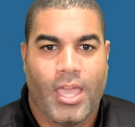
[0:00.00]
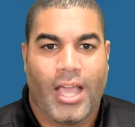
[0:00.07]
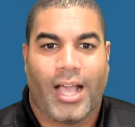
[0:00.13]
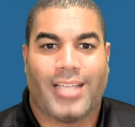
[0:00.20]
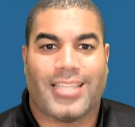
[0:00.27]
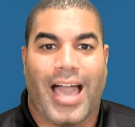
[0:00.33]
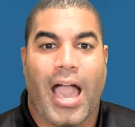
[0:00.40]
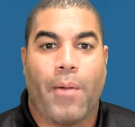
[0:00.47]

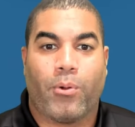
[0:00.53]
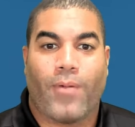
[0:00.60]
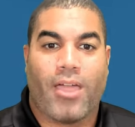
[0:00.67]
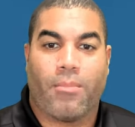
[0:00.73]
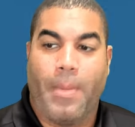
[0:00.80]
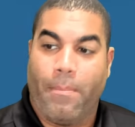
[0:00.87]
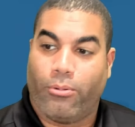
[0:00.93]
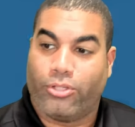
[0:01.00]
Because I would rather
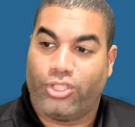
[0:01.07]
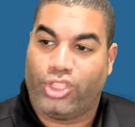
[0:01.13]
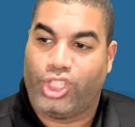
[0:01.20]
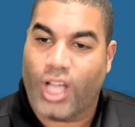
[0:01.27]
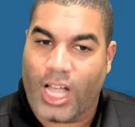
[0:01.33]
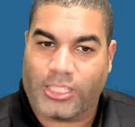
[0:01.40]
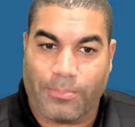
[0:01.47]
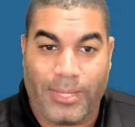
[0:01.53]
people
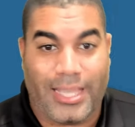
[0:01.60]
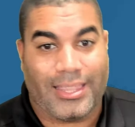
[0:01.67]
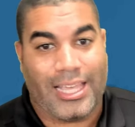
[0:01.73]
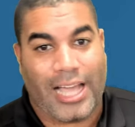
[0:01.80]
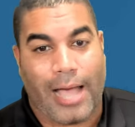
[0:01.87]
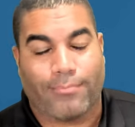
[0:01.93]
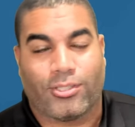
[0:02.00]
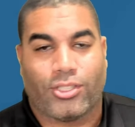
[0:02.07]
judge me and think
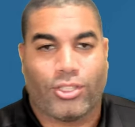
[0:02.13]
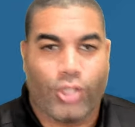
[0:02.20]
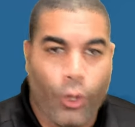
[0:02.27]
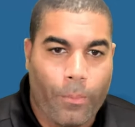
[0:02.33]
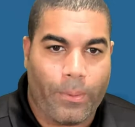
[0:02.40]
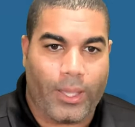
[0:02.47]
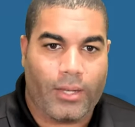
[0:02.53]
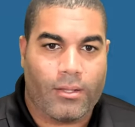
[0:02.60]
I'm
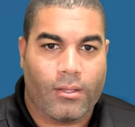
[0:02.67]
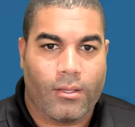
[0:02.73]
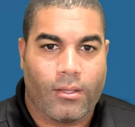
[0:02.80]
stupid